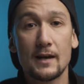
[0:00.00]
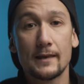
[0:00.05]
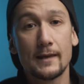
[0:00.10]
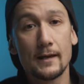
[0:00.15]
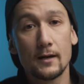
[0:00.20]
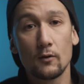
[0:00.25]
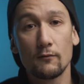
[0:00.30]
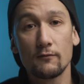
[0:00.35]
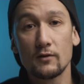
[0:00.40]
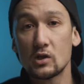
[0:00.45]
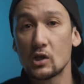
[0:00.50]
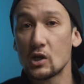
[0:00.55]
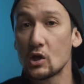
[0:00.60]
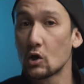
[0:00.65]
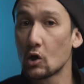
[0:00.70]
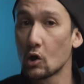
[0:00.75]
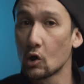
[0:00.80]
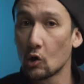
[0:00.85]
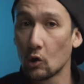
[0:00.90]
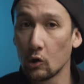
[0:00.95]
and then obviously a
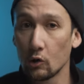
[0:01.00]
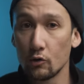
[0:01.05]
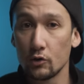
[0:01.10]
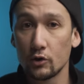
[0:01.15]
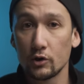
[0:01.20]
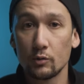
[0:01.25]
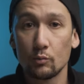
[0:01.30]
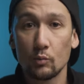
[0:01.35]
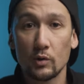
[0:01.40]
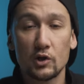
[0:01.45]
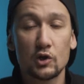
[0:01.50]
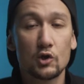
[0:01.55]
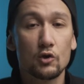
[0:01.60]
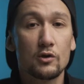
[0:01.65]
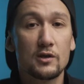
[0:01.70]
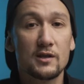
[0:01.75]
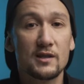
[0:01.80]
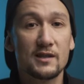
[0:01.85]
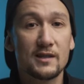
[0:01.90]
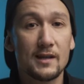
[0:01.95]
conclusion, which
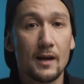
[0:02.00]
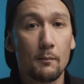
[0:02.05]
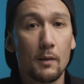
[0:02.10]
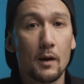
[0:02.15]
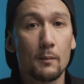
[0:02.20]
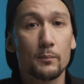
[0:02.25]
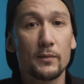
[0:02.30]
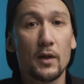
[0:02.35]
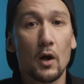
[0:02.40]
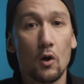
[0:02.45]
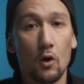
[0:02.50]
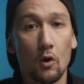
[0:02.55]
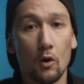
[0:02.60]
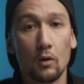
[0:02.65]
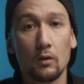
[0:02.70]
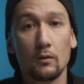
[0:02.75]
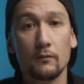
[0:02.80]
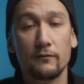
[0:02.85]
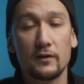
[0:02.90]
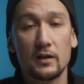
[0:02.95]
should sum up the
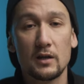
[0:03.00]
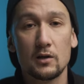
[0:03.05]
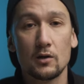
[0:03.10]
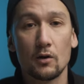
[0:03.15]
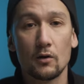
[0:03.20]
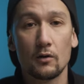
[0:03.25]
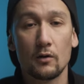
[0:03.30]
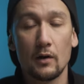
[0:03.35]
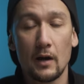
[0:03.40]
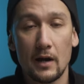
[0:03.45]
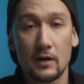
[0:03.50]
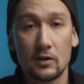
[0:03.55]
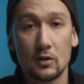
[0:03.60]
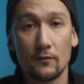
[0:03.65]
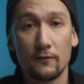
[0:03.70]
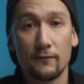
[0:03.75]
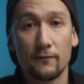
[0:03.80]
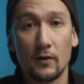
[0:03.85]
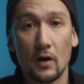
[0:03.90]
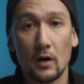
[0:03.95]
whole video and
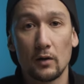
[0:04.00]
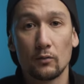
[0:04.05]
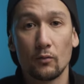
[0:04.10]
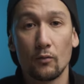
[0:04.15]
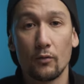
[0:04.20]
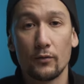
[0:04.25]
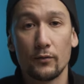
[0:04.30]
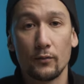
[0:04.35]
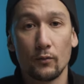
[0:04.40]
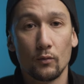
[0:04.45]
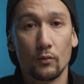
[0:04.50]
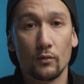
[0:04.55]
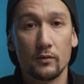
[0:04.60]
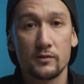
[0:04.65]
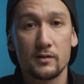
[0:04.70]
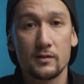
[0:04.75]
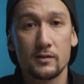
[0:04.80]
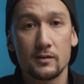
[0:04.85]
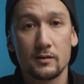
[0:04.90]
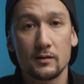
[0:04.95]
your final
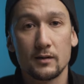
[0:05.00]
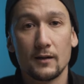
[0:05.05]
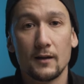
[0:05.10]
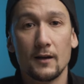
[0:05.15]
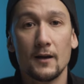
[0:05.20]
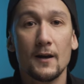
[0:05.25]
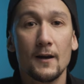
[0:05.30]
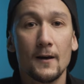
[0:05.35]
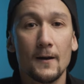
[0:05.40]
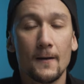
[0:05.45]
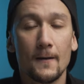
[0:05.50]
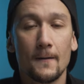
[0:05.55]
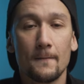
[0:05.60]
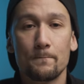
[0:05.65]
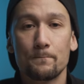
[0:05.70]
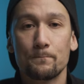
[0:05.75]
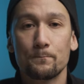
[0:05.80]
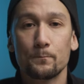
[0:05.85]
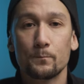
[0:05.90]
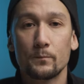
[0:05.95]
thoughts.
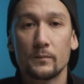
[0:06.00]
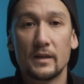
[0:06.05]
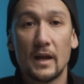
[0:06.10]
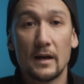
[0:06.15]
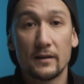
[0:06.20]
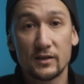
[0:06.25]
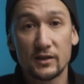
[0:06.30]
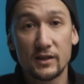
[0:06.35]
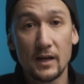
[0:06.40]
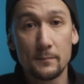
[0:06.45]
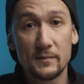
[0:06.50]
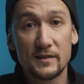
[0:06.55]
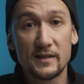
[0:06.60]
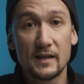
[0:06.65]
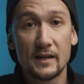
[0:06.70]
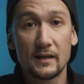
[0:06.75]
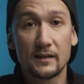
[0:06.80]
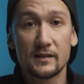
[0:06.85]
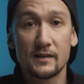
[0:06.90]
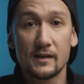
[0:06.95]
Now, step
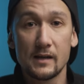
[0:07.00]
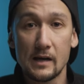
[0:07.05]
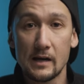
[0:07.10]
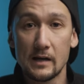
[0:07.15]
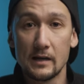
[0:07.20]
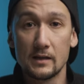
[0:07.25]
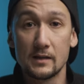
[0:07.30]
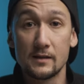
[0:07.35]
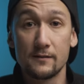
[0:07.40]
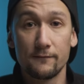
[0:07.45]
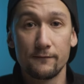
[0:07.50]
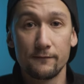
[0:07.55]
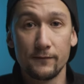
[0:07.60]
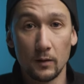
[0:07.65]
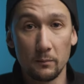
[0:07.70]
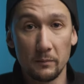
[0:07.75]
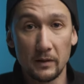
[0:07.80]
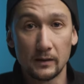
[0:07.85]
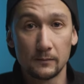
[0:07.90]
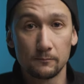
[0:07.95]
six is
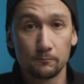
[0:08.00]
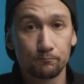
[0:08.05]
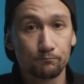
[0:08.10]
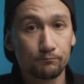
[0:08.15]
filming.